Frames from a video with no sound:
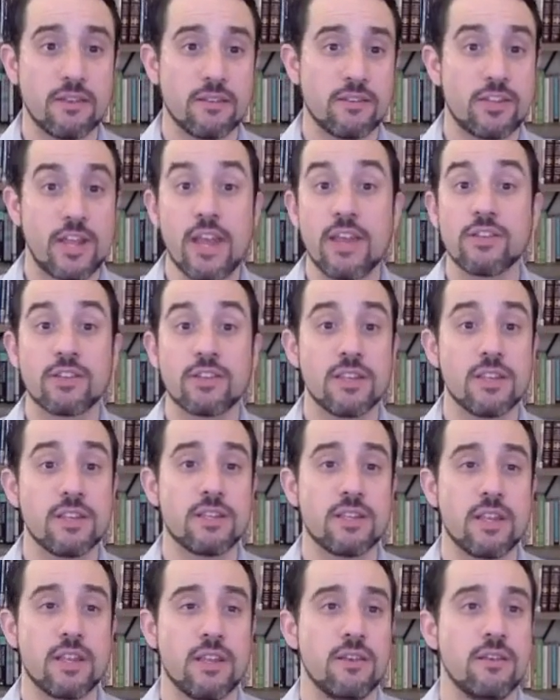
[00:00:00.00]

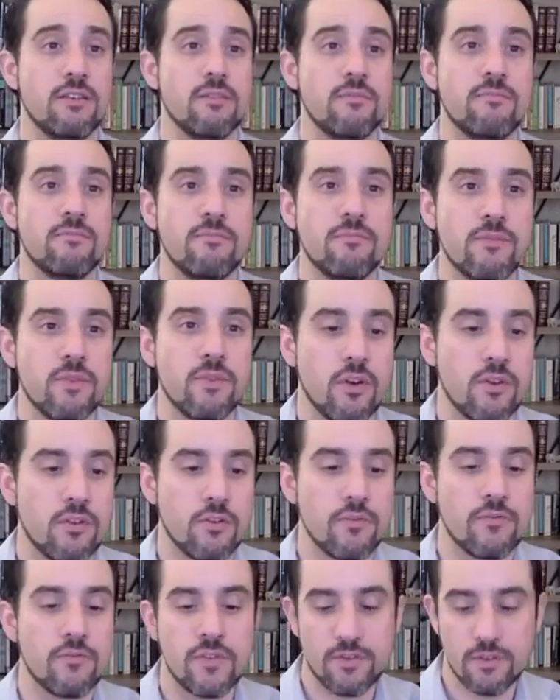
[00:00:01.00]
changes, and
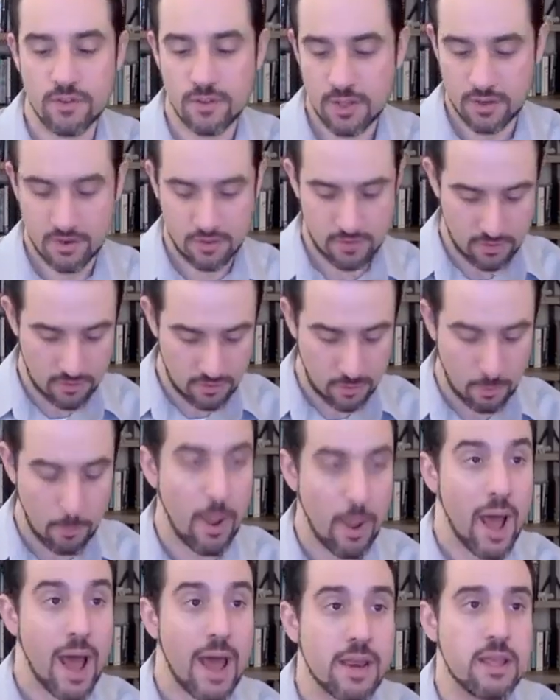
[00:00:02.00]
your
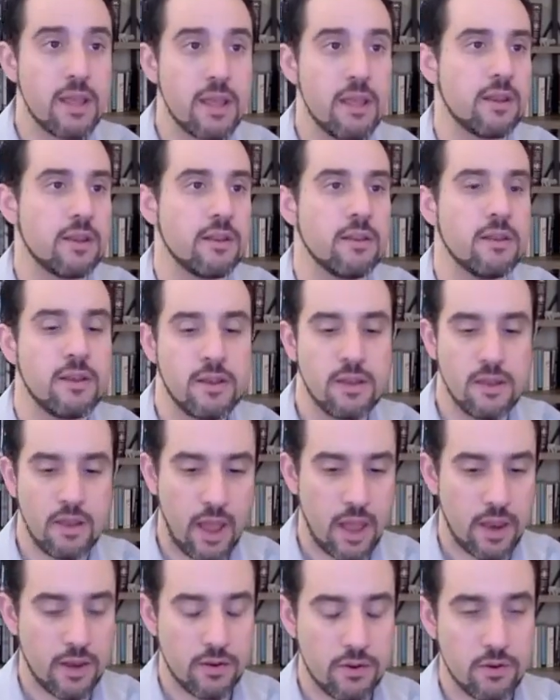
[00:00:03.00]
body and
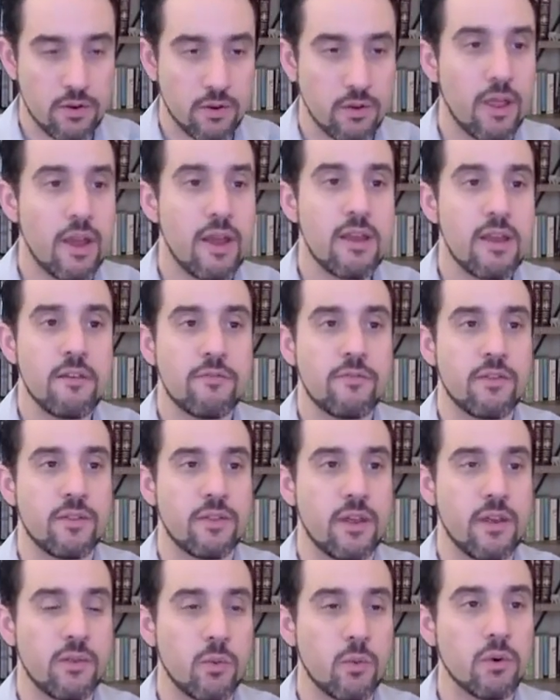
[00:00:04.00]
your life
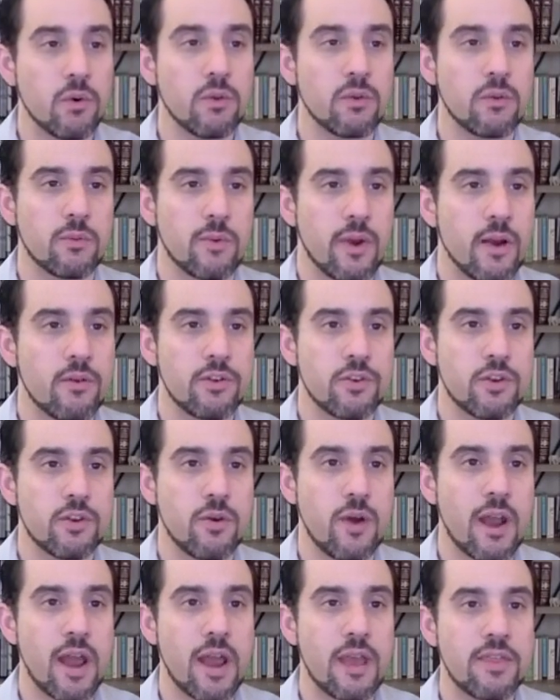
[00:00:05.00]
and the world around
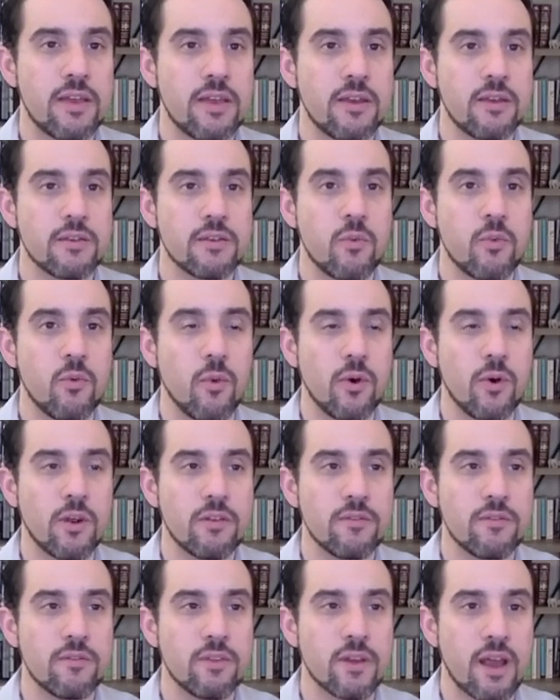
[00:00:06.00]
you. I think one
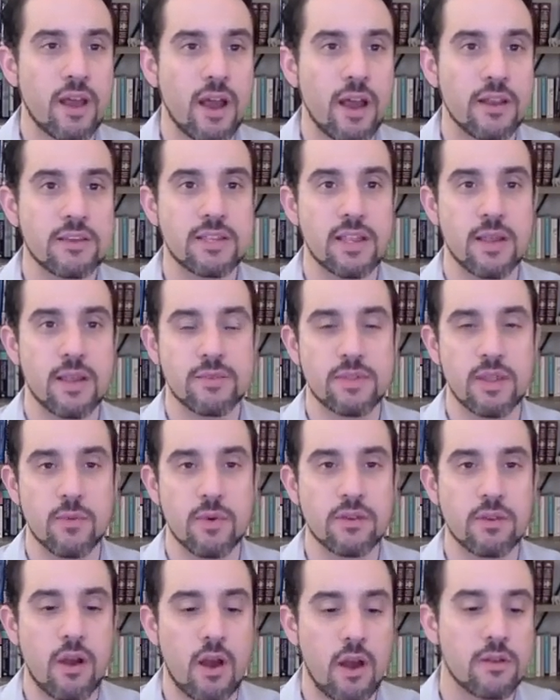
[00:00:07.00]
of the concepts that
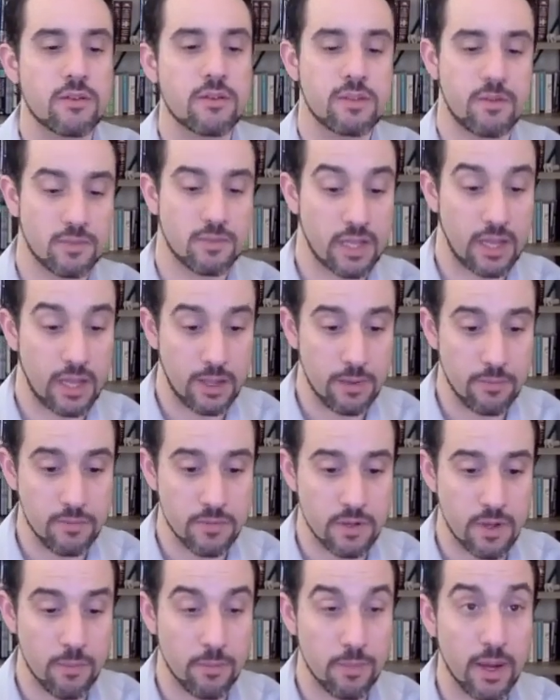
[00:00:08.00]
we talk
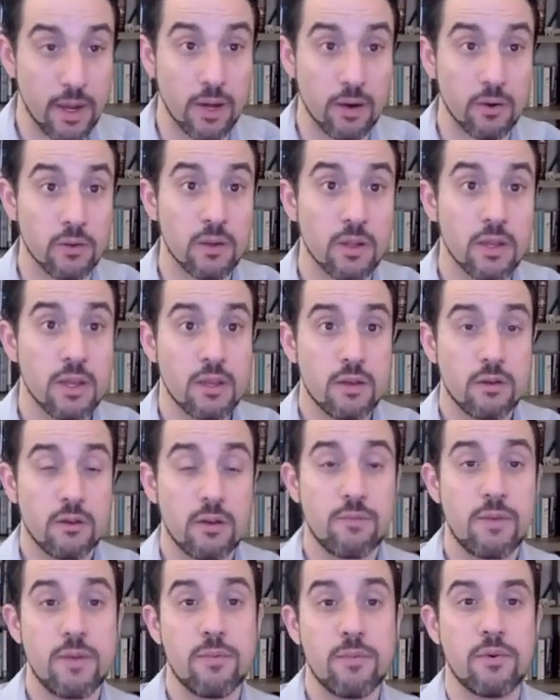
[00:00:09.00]
sometimes about
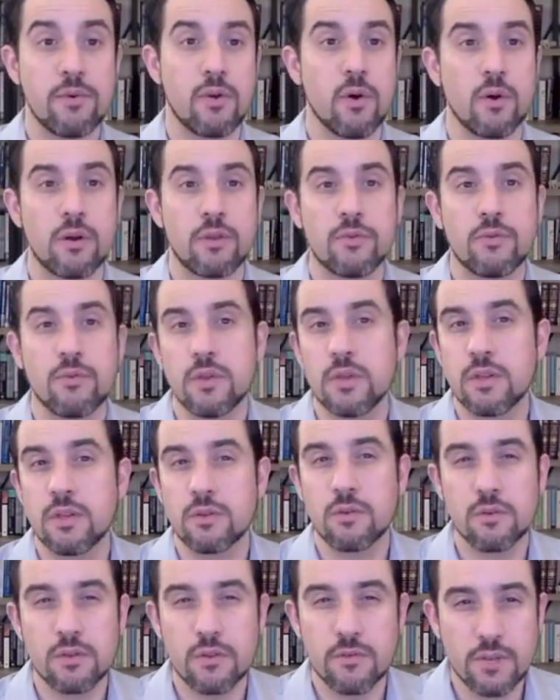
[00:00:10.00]
with people going through these
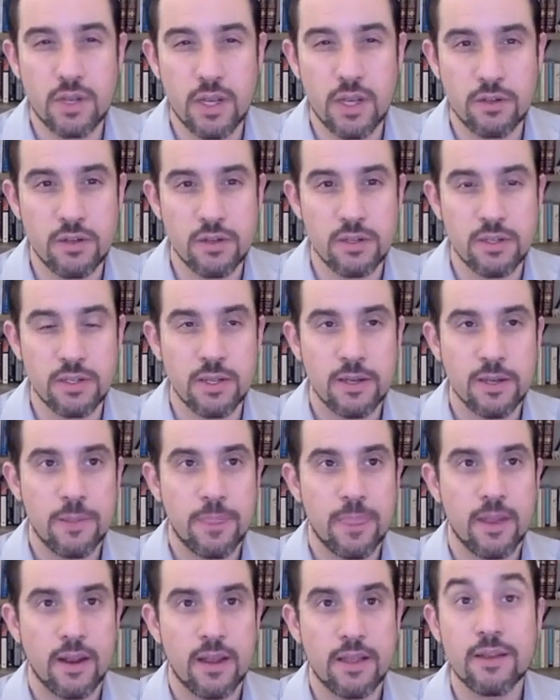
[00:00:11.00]
sorts of changes,
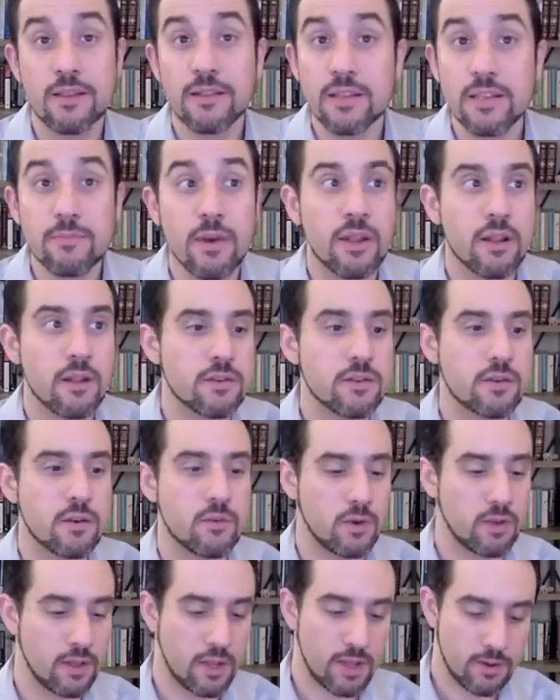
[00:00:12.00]
and I think this might also
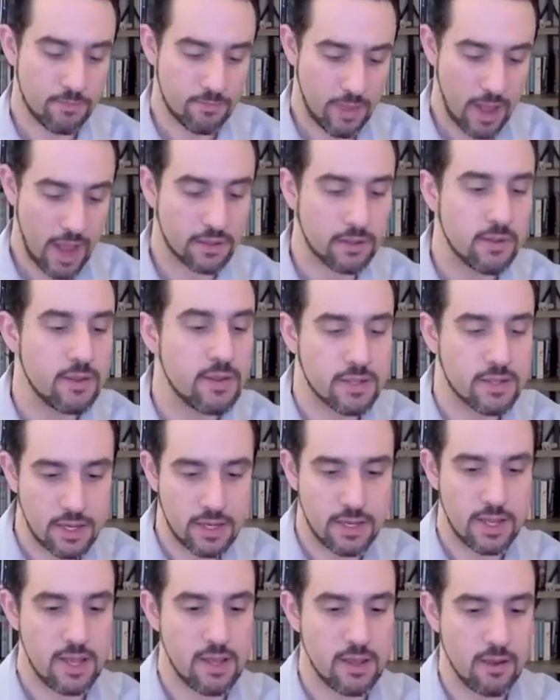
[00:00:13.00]
relate back to this
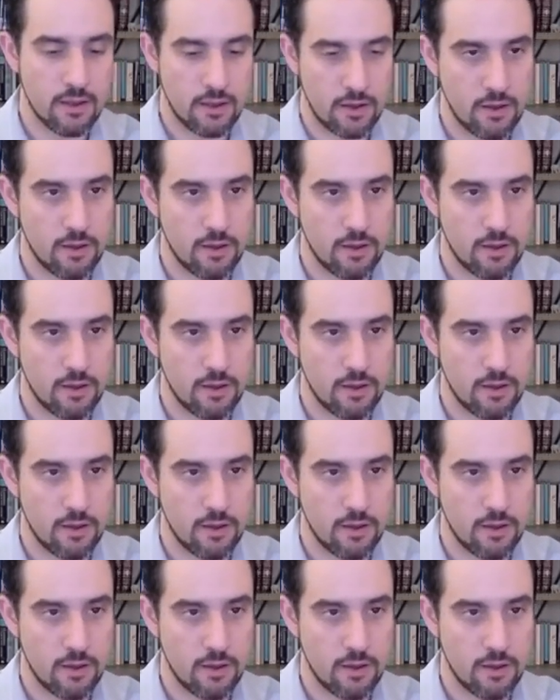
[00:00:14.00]
idea